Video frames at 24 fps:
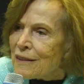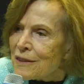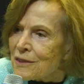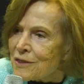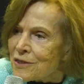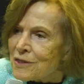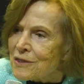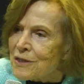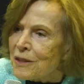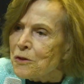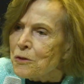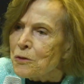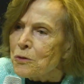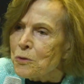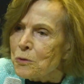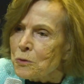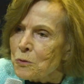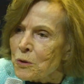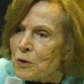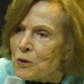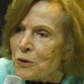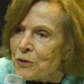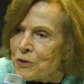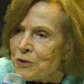the state of the
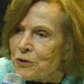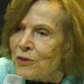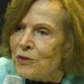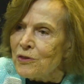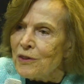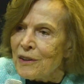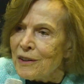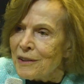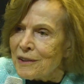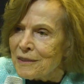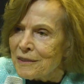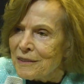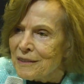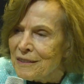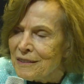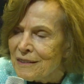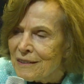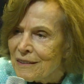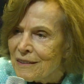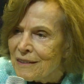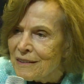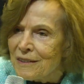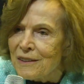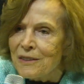world today,
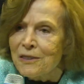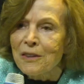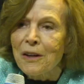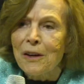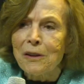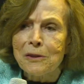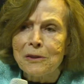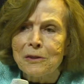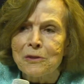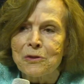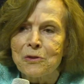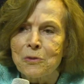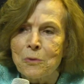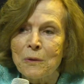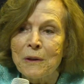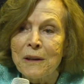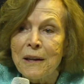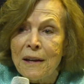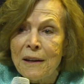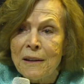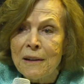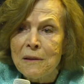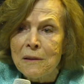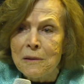the knowledge we
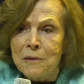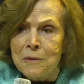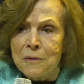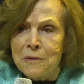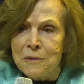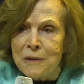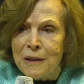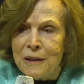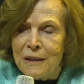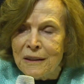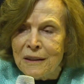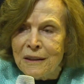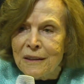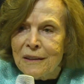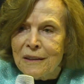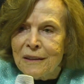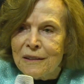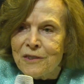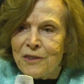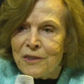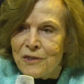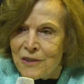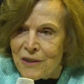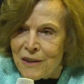have
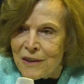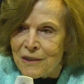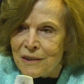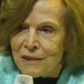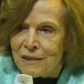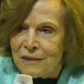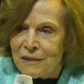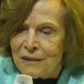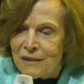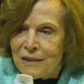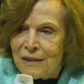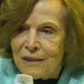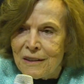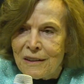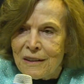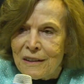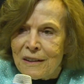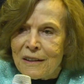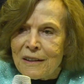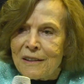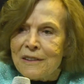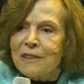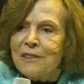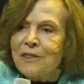today
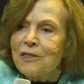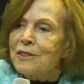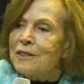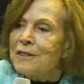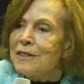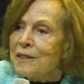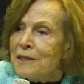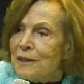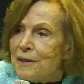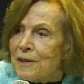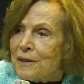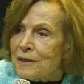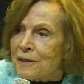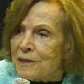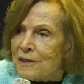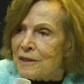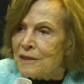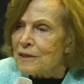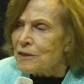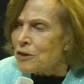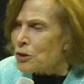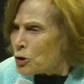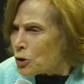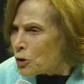that did not
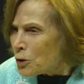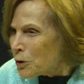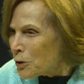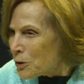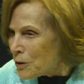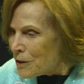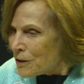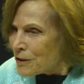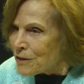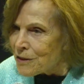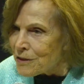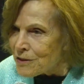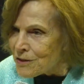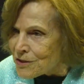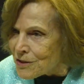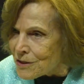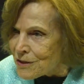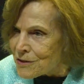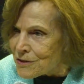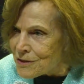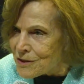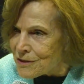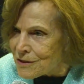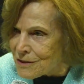and could not
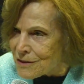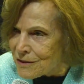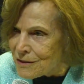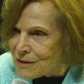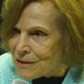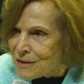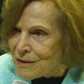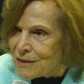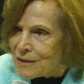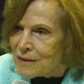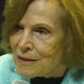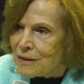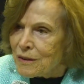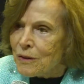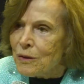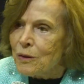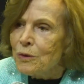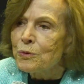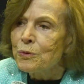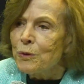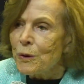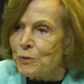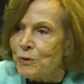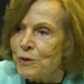exist
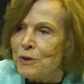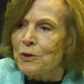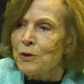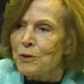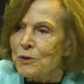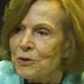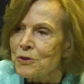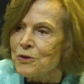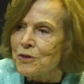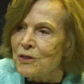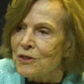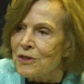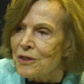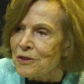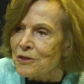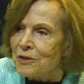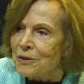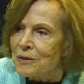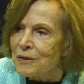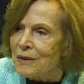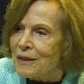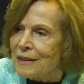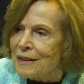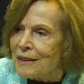50 years ago.
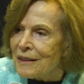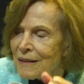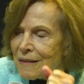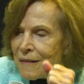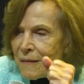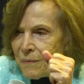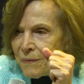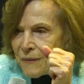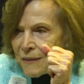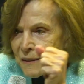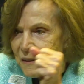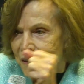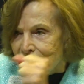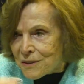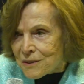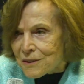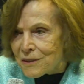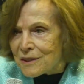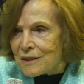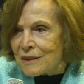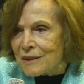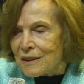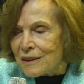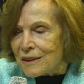
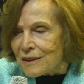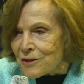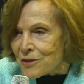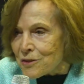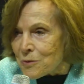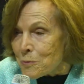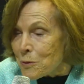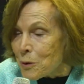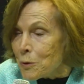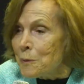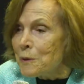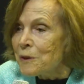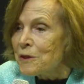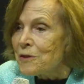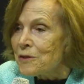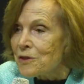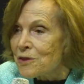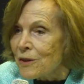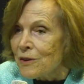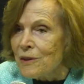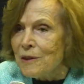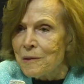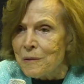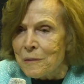This is the moment in
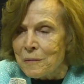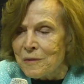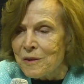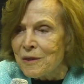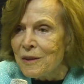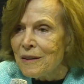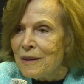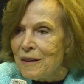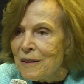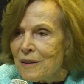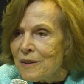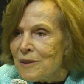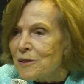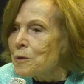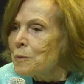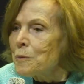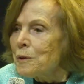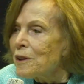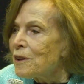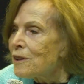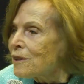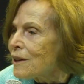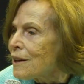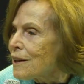time to
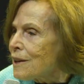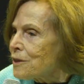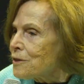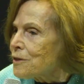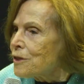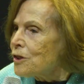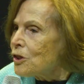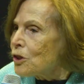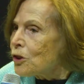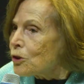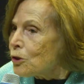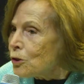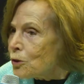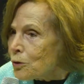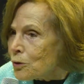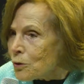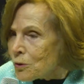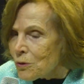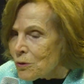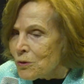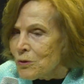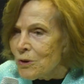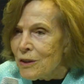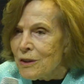be glad
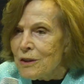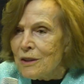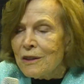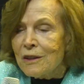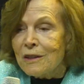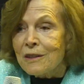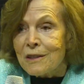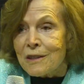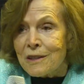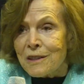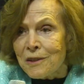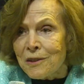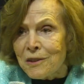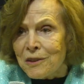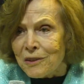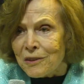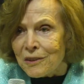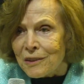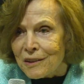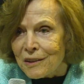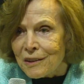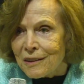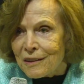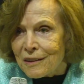you are
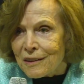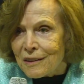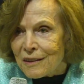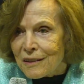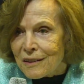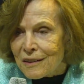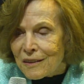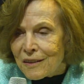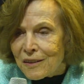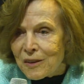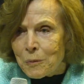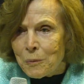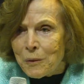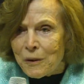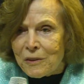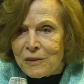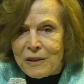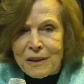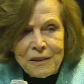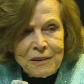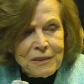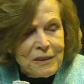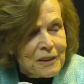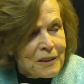here, to be
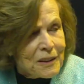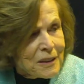glad the